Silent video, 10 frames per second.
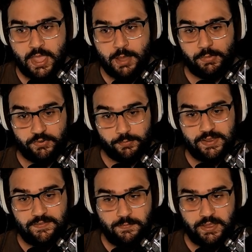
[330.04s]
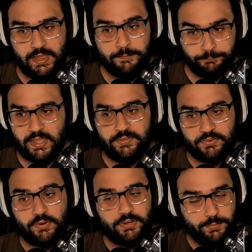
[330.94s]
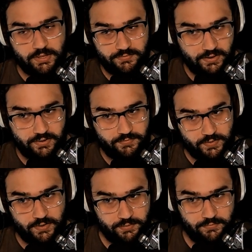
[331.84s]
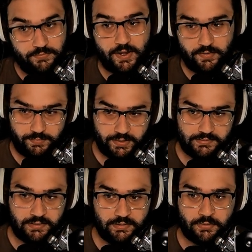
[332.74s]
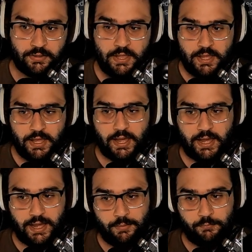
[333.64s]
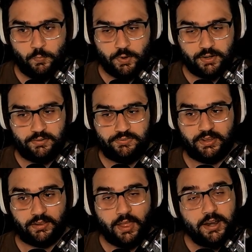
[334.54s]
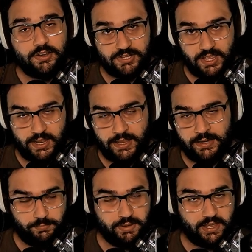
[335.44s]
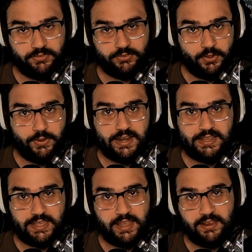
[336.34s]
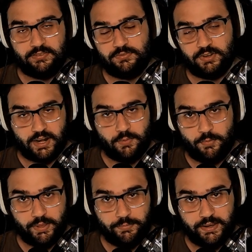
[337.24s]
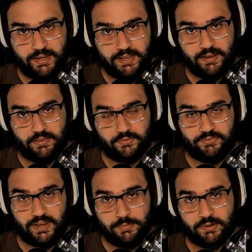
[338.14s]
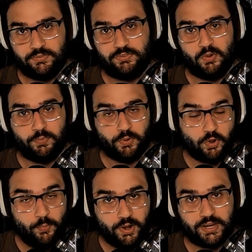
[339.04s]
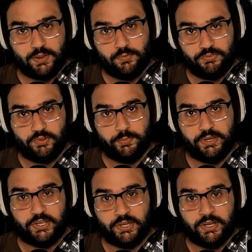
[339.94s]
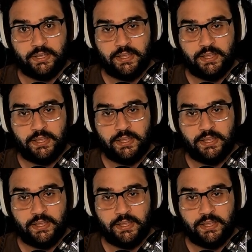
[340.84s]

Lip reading: But for PvP, it's going to be a very, very, very big deal. We're going to see a lot of Jedi because there's no ADKs. Jedi won't be able to ADK their sabers, so Pearl market will still be good